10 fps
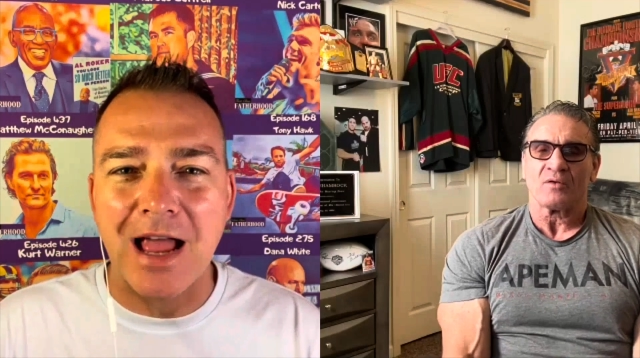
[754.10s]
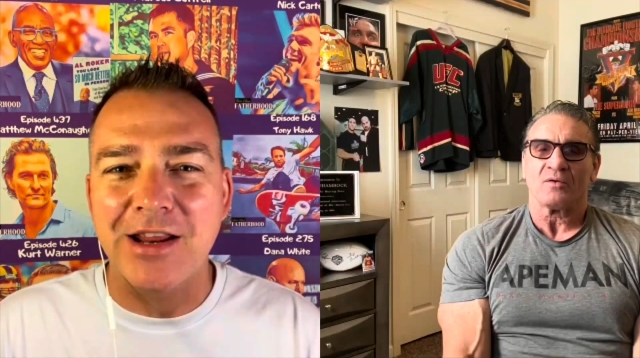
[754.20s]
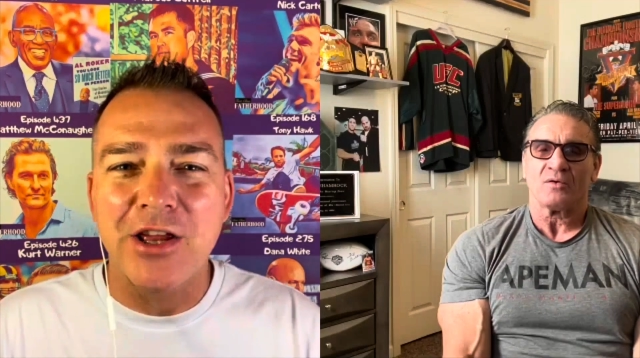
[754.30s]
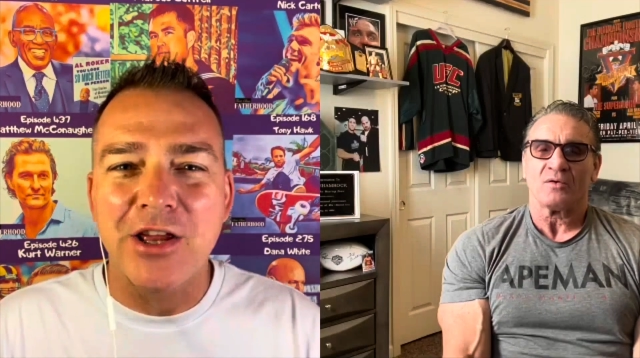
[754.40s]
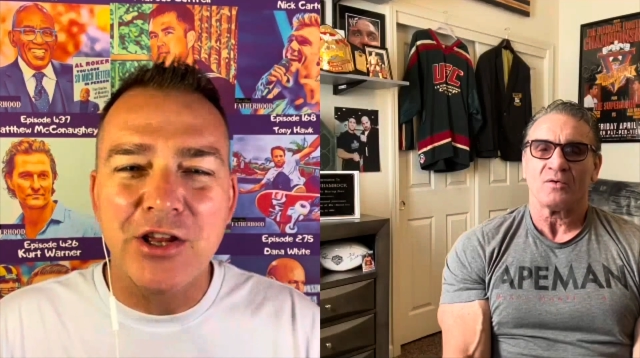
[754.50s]

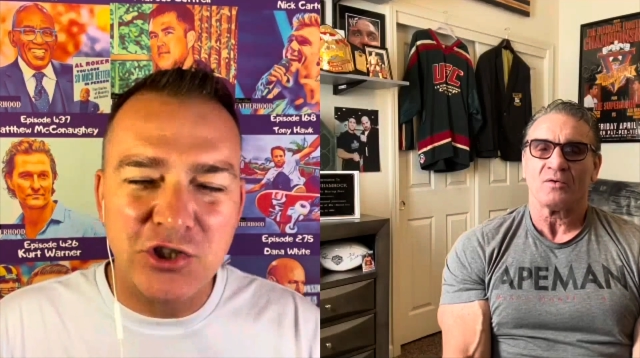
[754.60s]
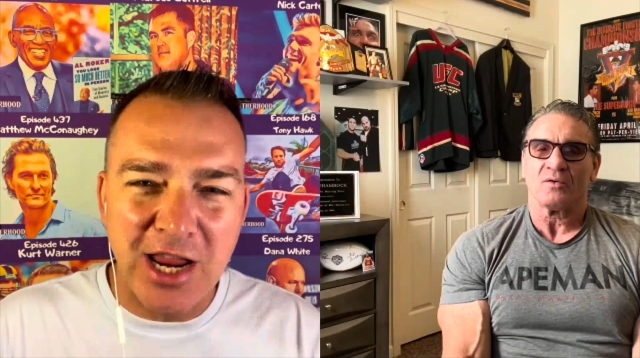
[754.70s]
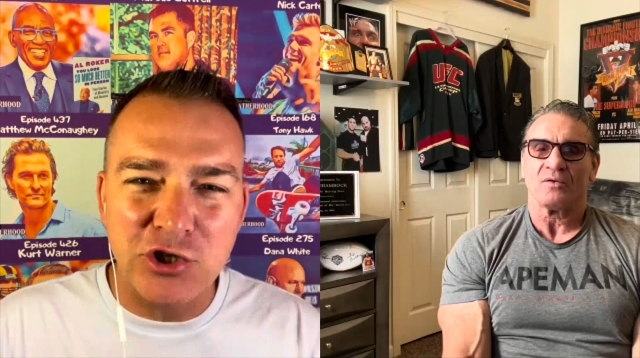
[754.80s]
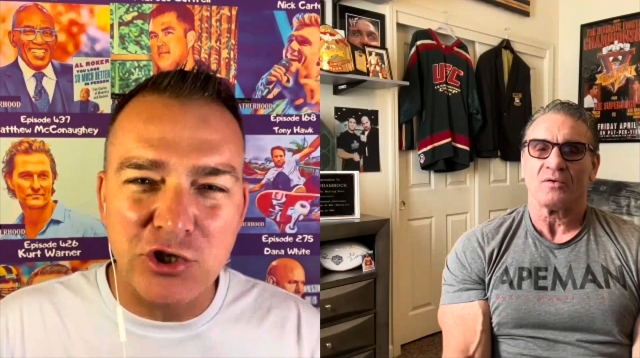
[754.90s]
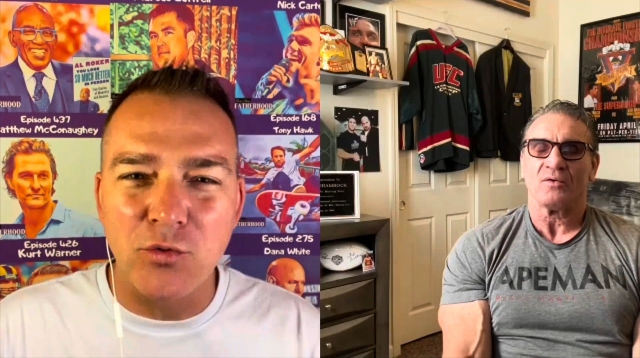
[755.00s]
Speaker 1: kind of
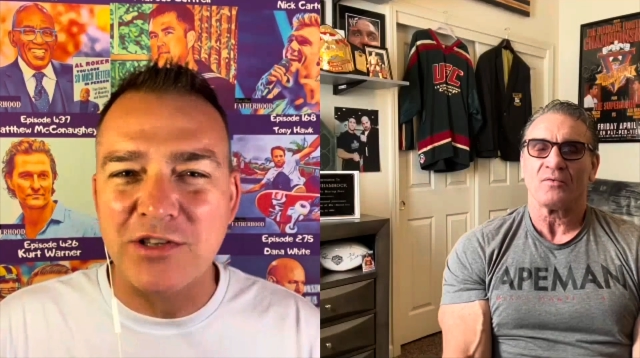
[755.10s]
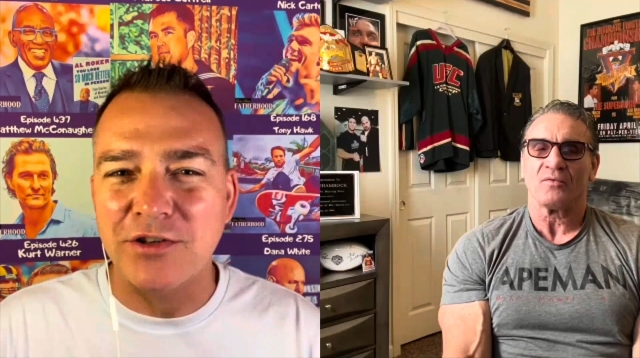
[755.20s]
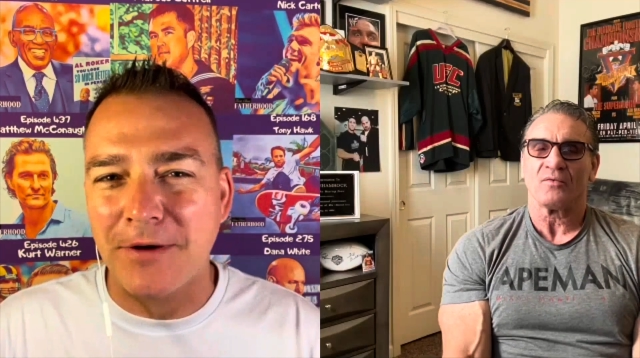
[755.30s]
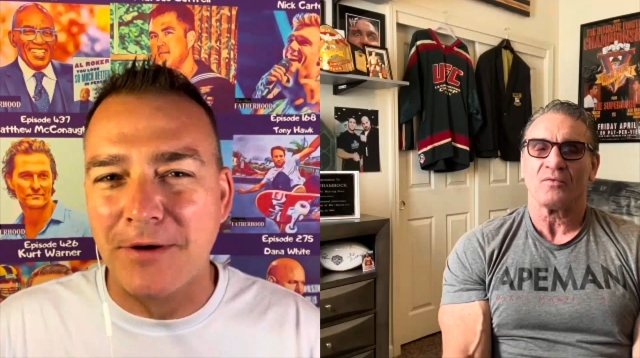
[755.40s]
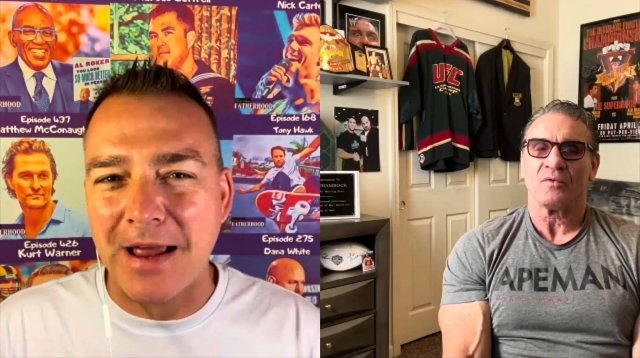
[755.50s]
change you as
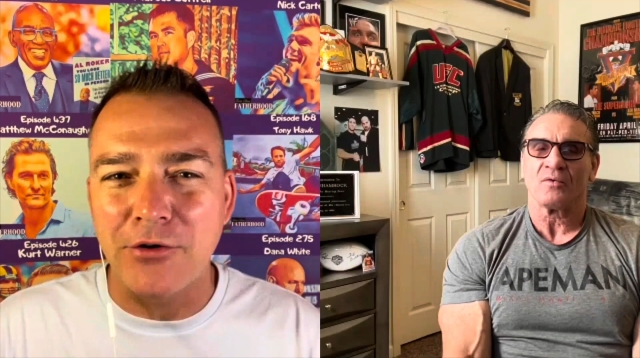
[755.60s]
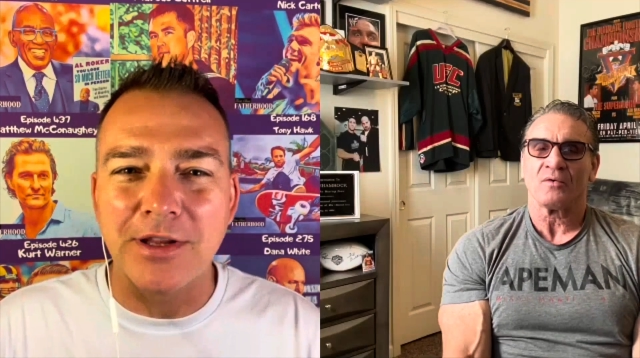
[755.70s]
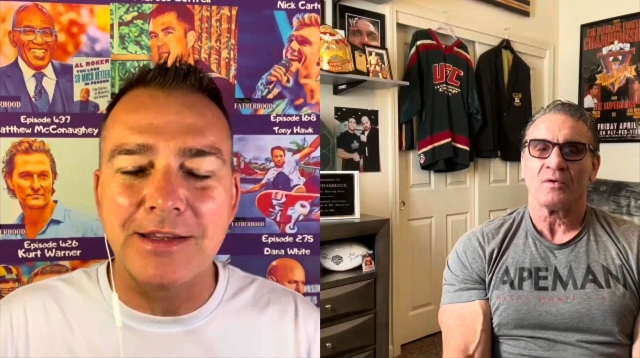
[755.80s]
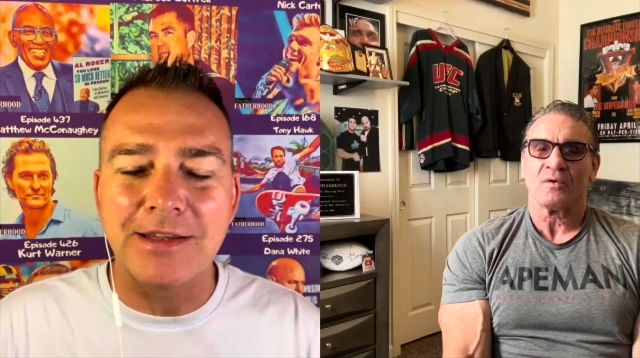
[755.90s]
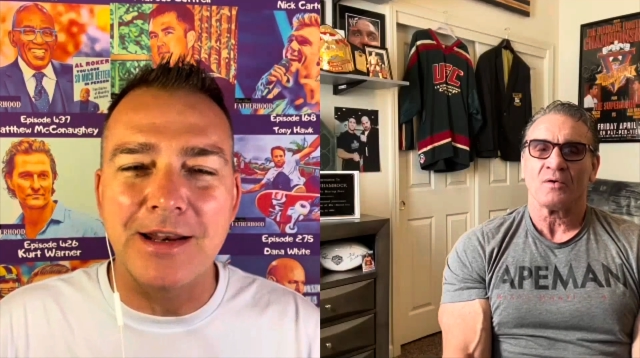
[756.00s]
a fighter?
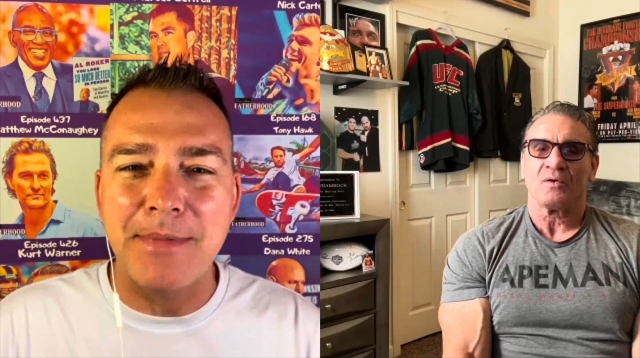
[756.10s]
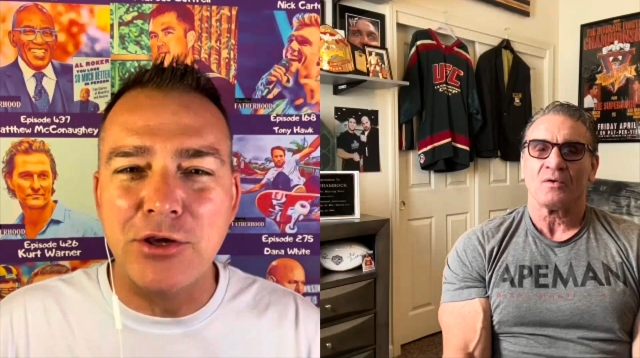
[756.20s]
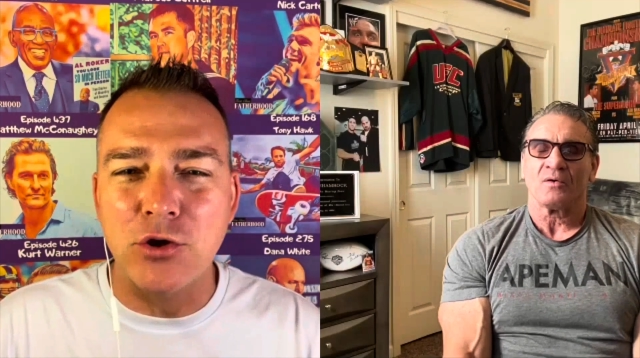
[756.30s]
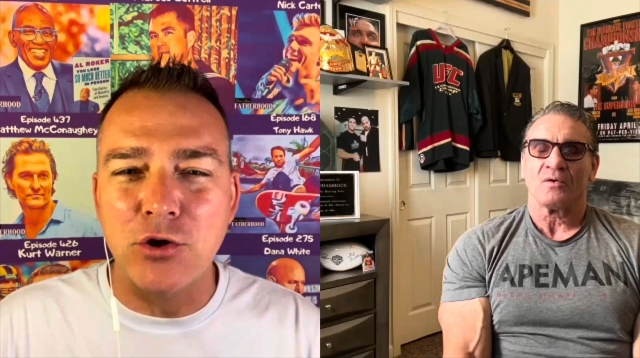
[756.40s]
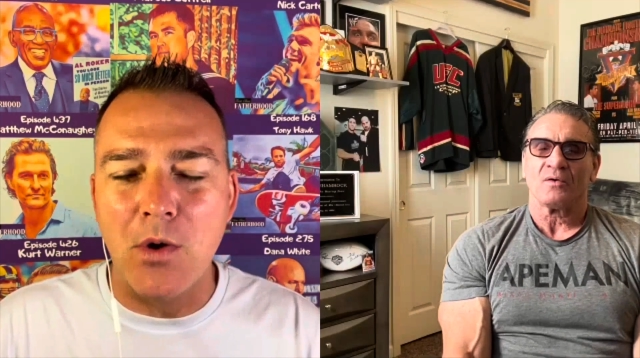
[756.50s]
Did it, did it
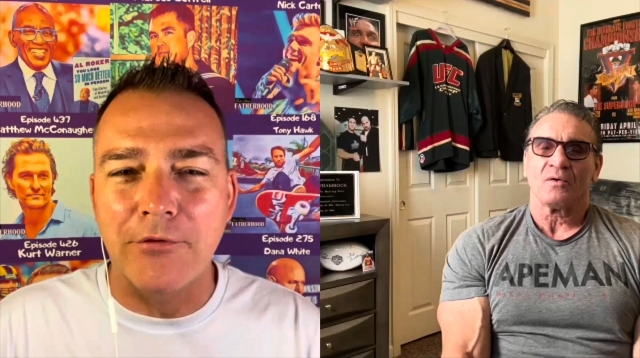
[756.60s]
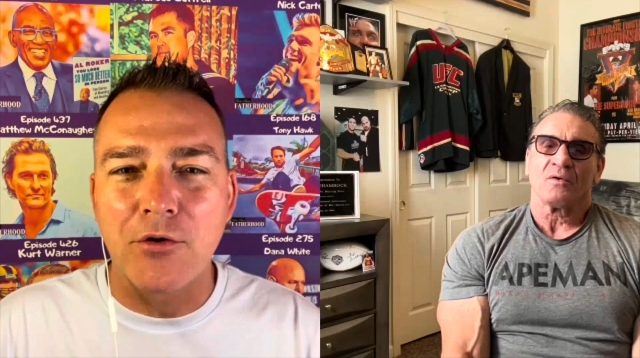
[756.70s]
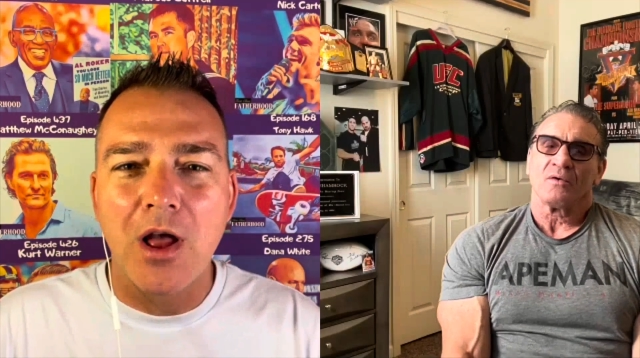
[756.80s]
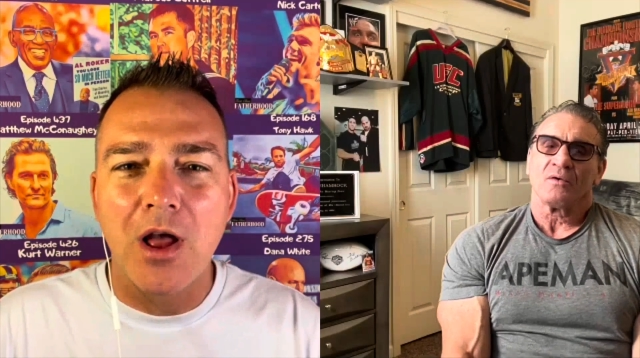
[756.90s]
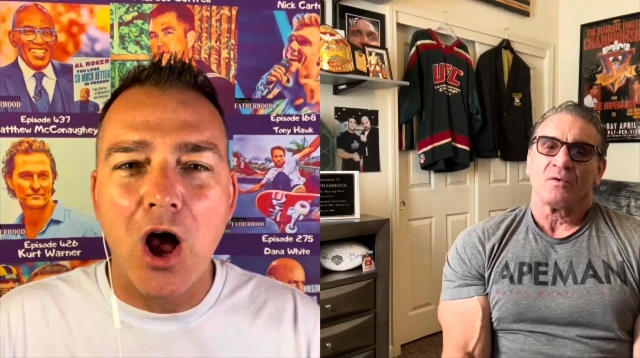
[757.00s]
make you
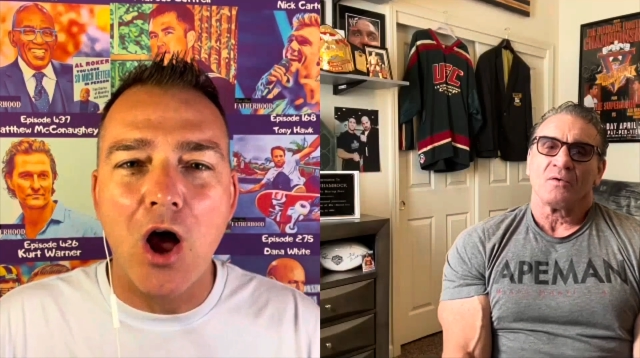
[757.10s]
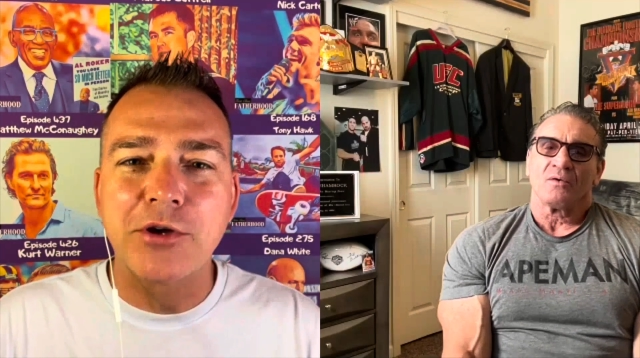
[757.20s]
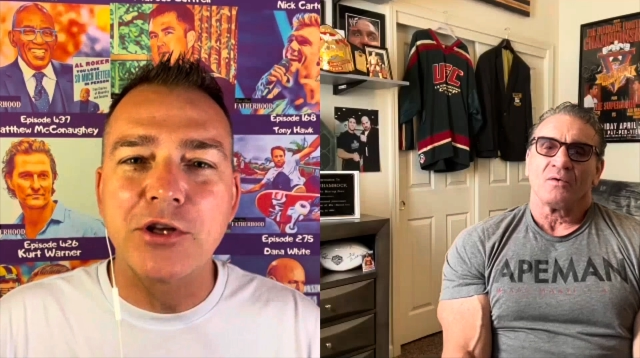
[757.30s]
ever um,